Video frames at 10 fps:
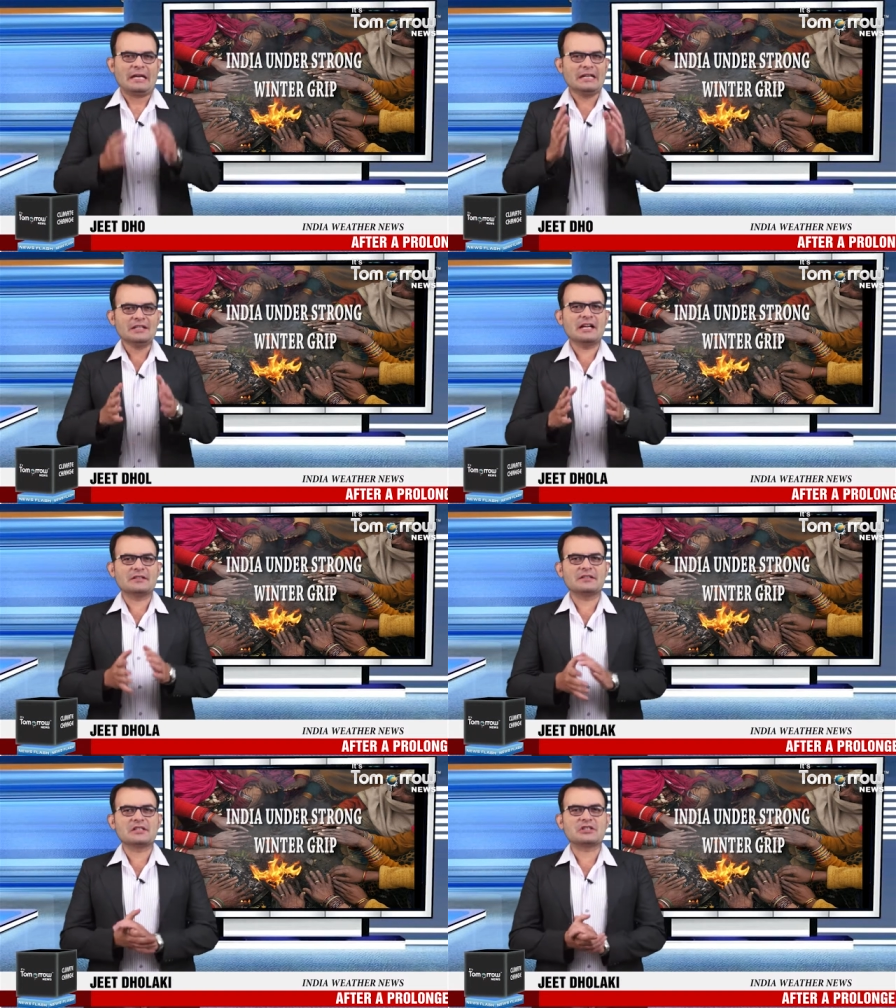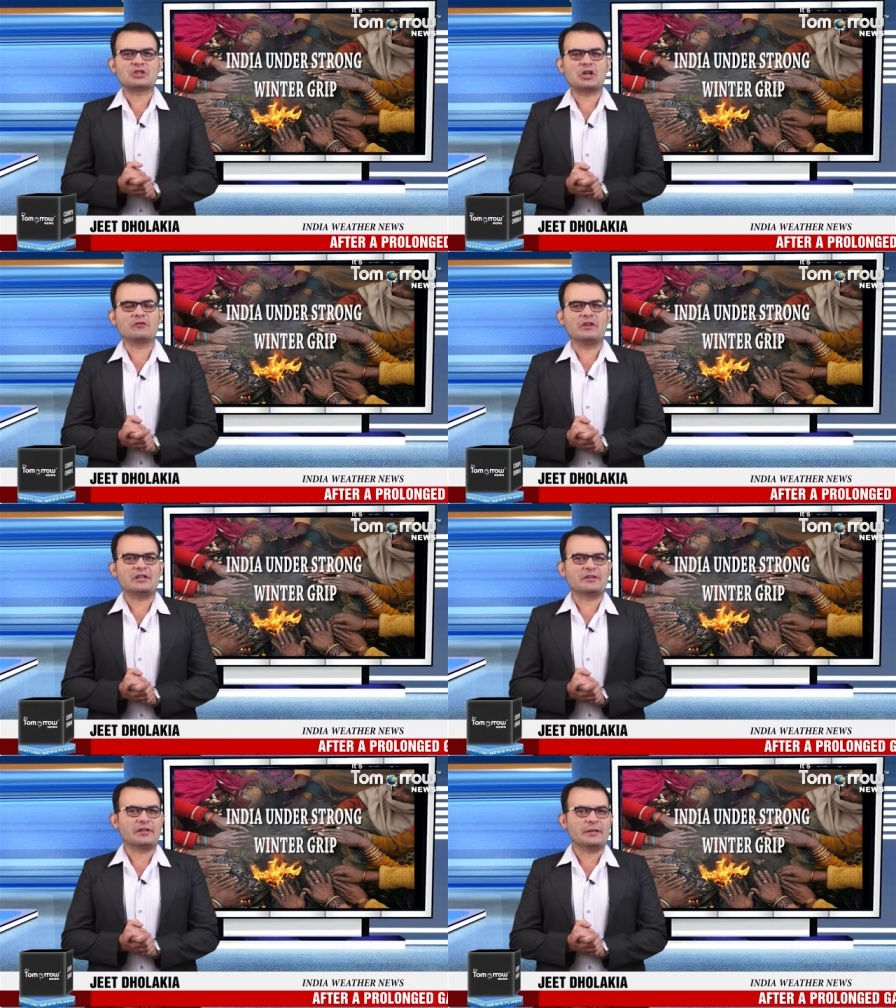India under strong
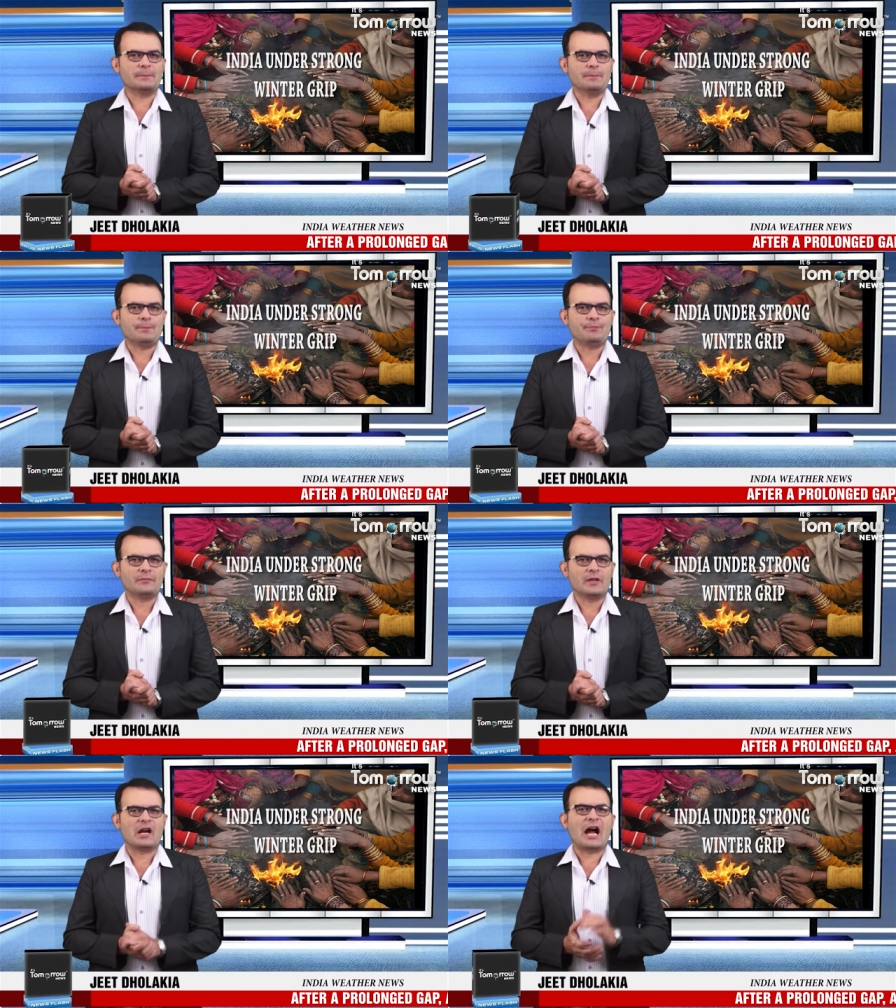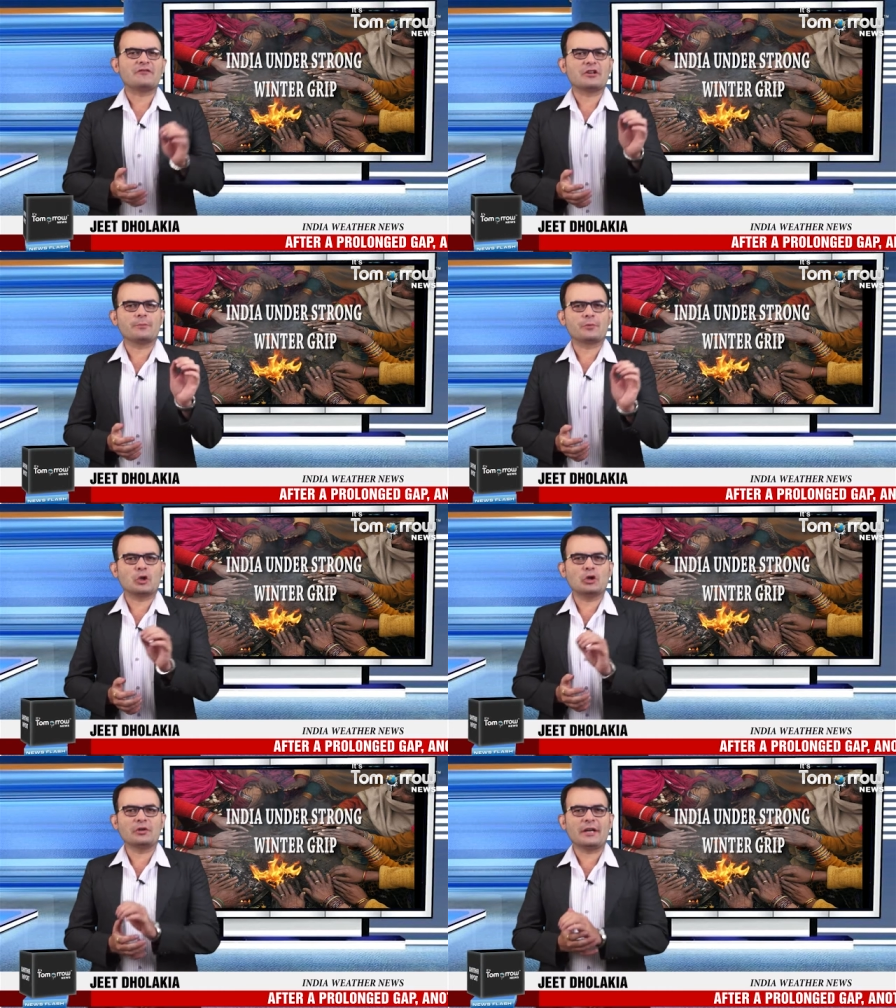winter grip. After a
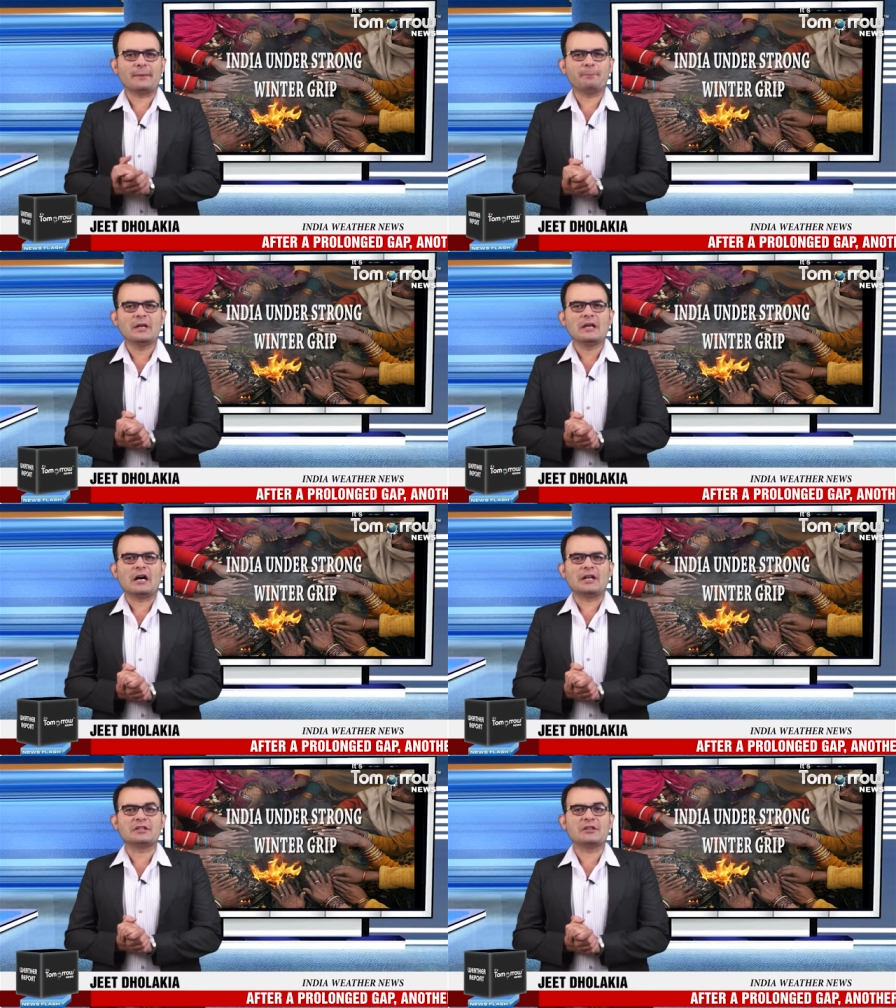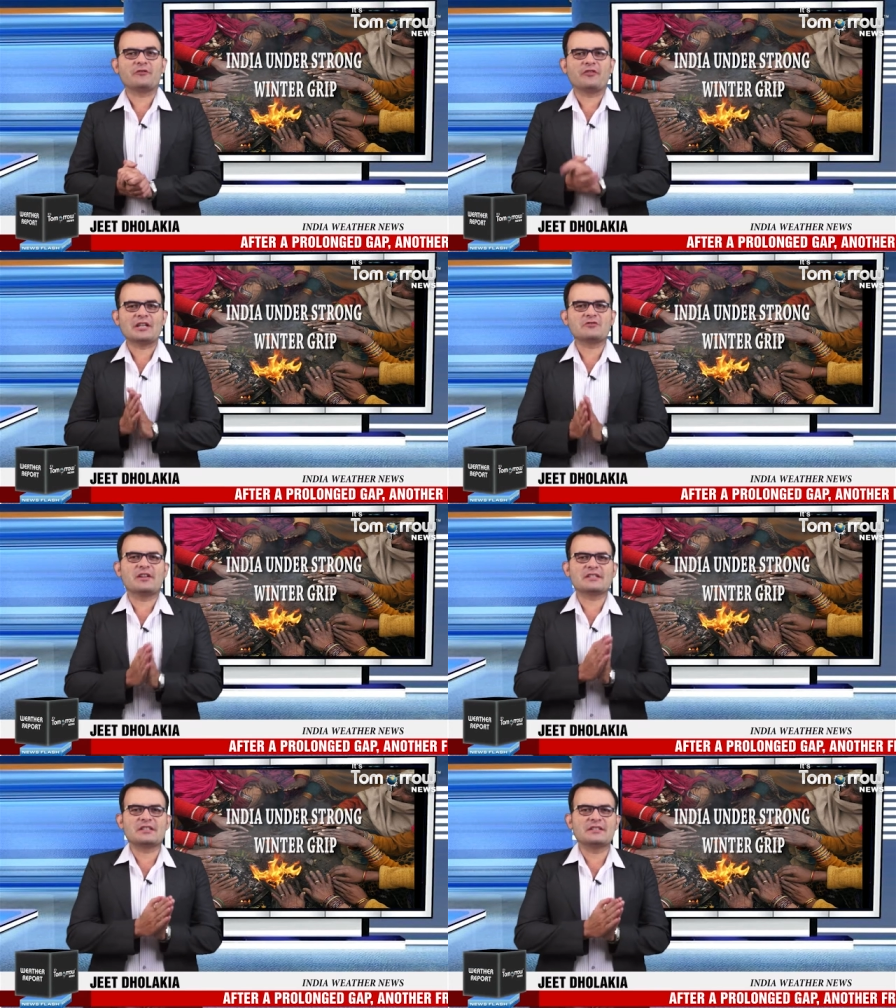prolonged break, another fresh
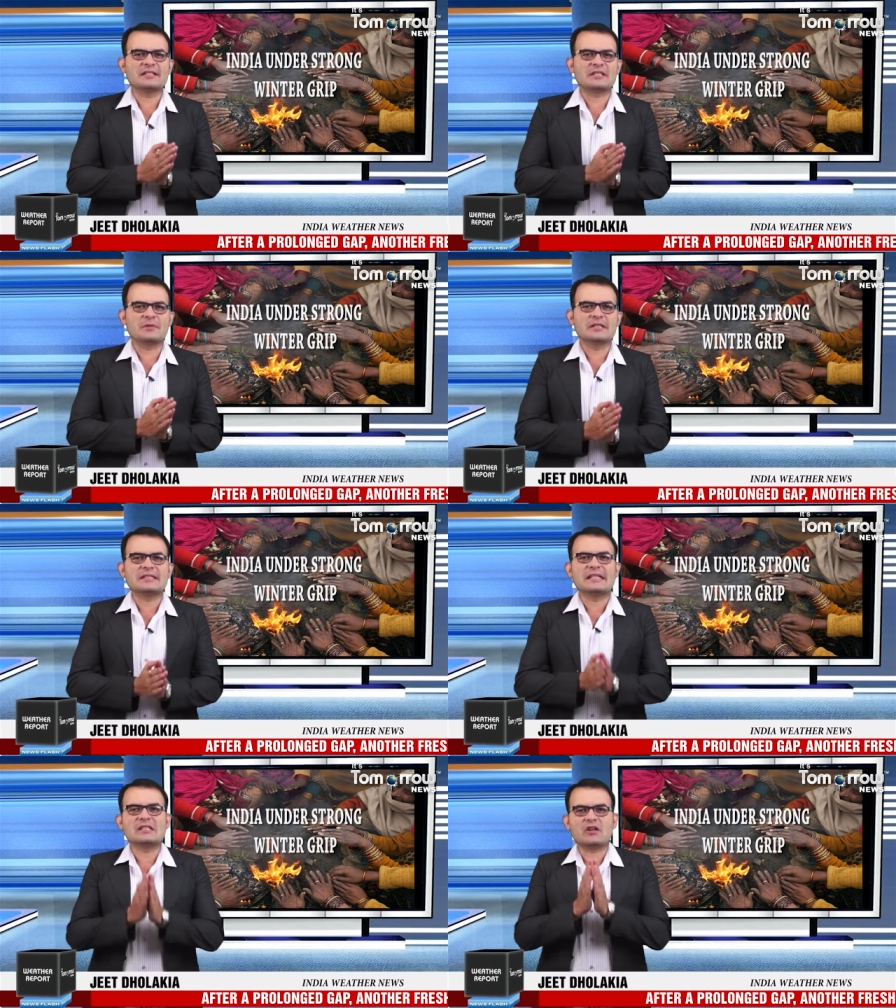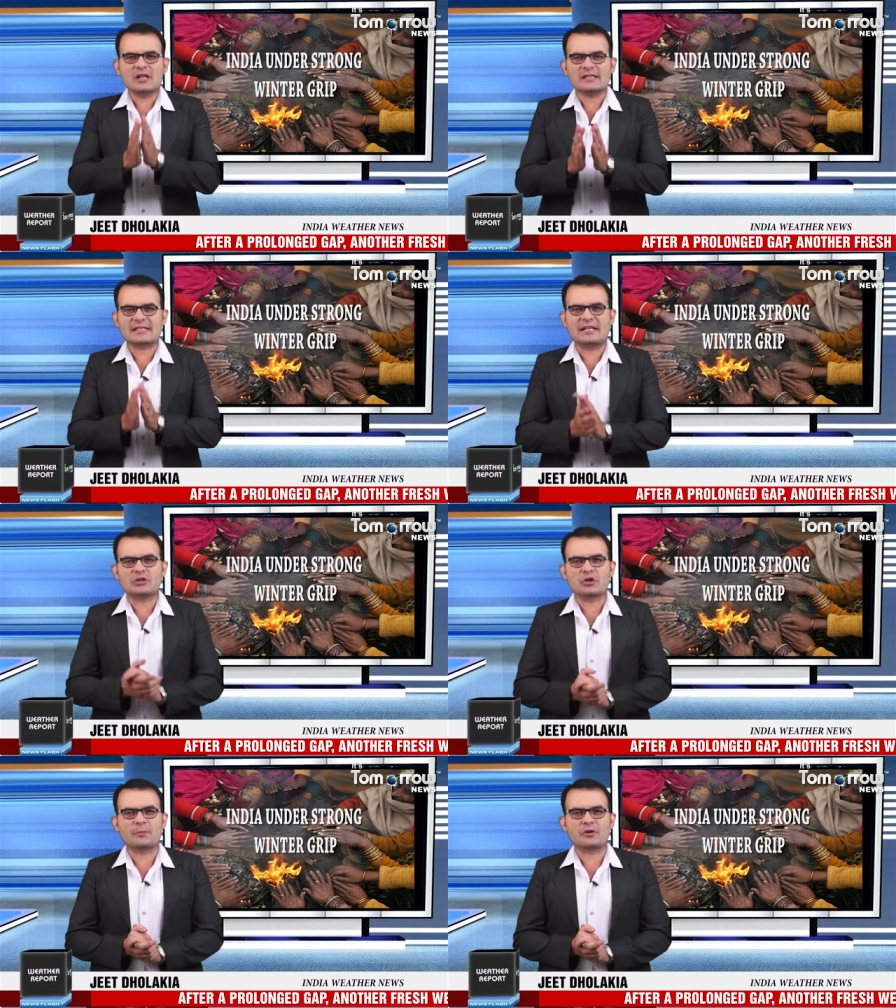western disturbance is all
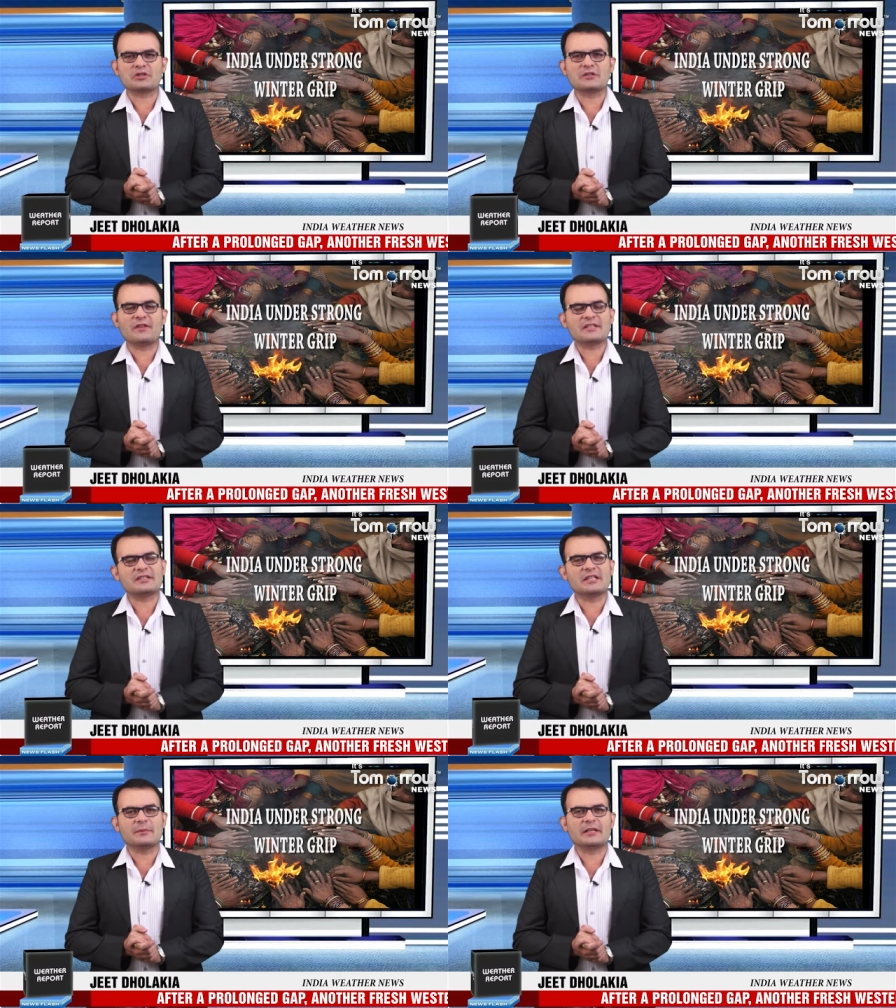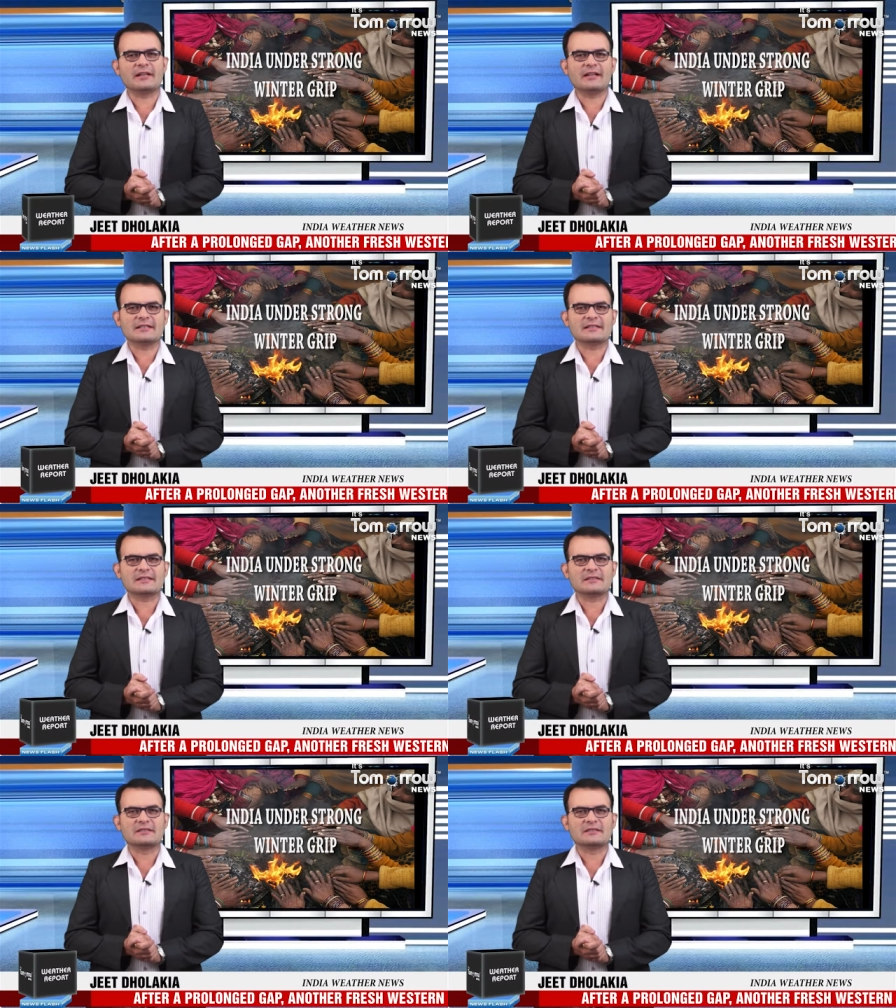set to approach the western Himalayas.